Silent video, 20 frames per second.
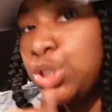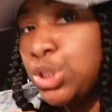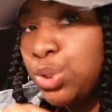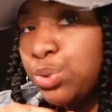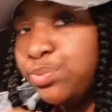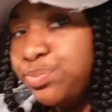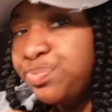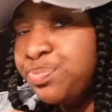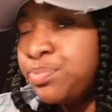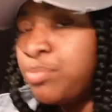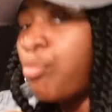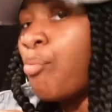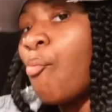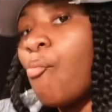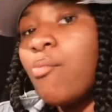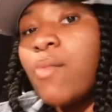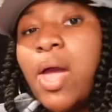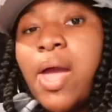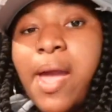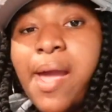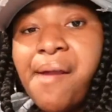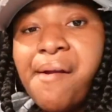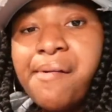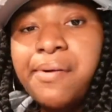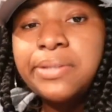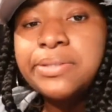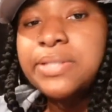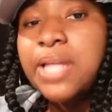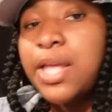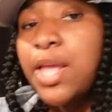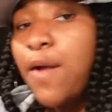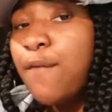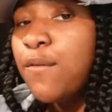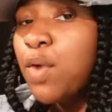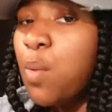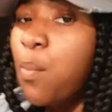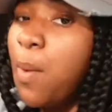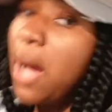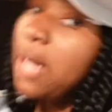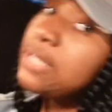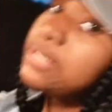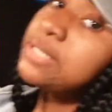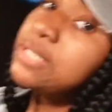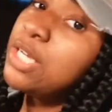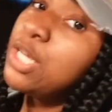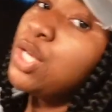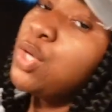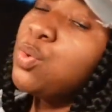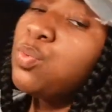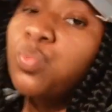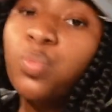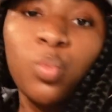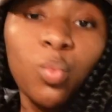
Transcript: you. And thank you for watching.